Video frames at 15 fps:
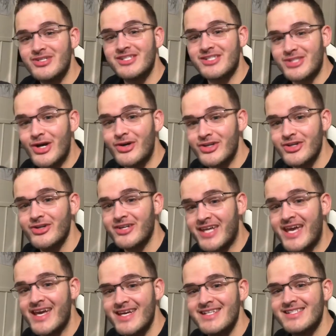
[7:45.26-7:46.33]
just took your
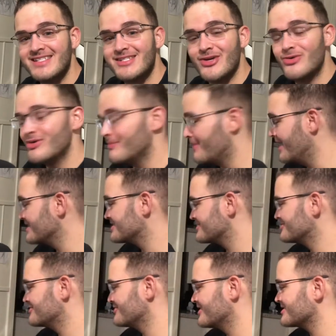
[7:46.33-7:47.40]
kids to a
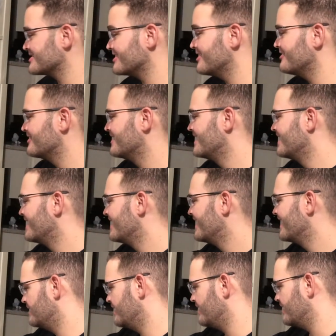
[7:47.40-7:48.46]
monster truck show?
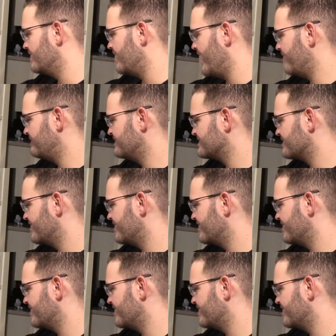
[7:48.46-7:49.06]
Yeah, Abby's